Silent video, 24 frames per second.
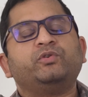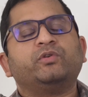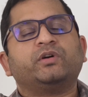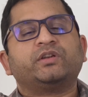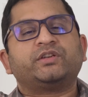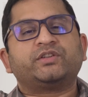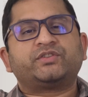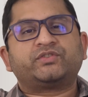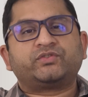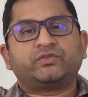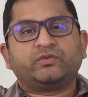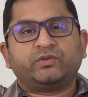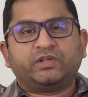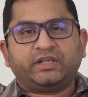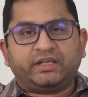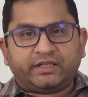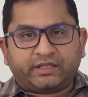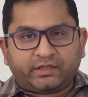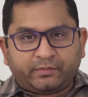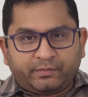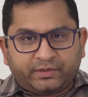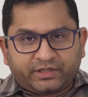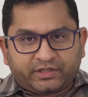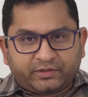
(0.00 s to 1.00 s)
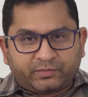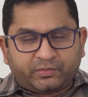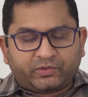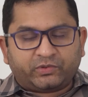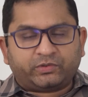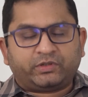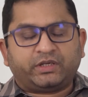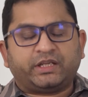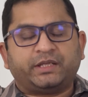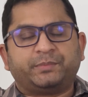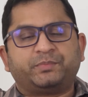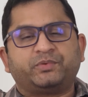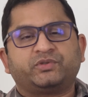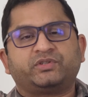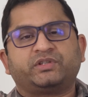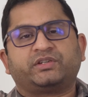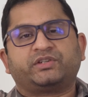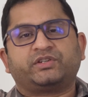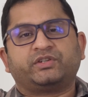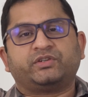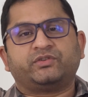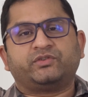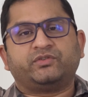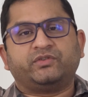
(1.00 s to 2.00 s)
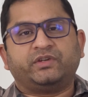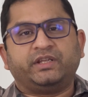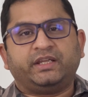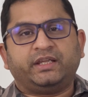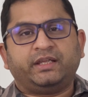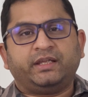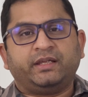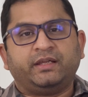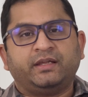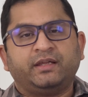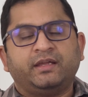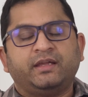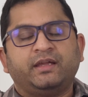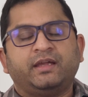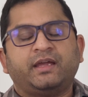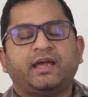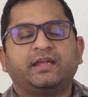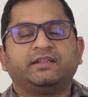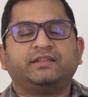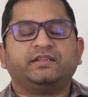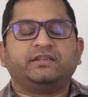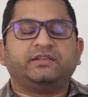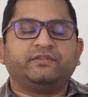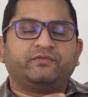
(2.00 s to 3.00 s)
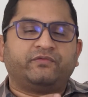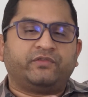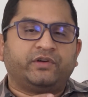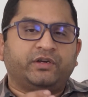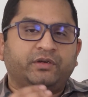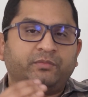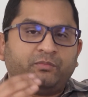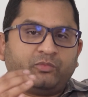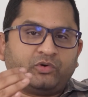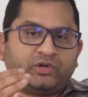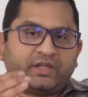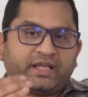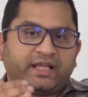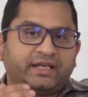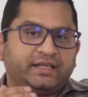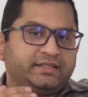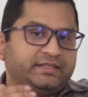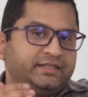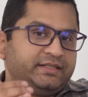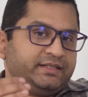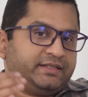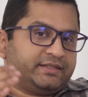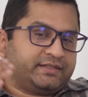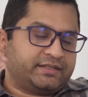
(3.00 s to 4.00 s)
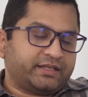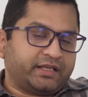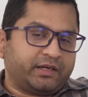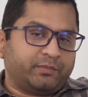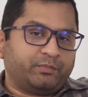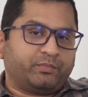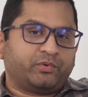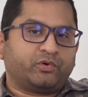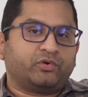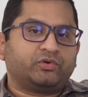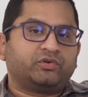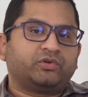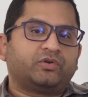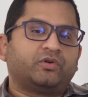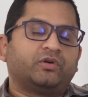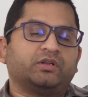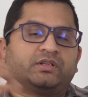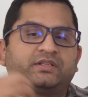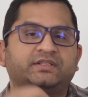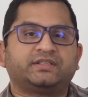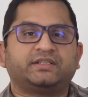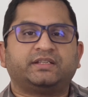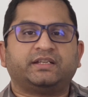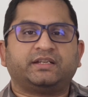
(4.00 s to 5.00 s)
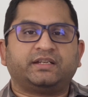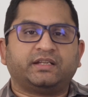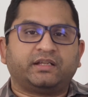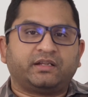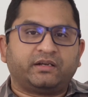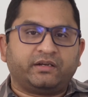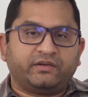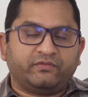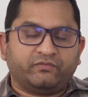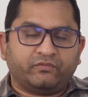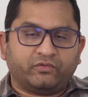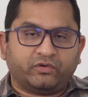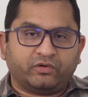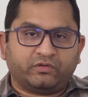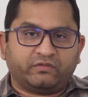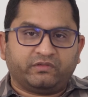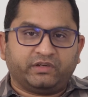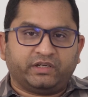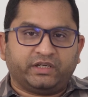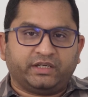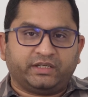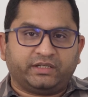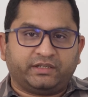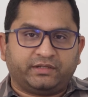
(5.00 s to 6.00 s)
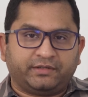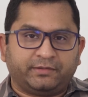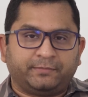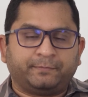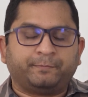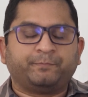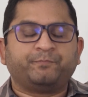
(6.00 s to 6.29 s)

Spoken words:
you understood a little bit about liposuction today and the different modalities and protocols that are involved in it.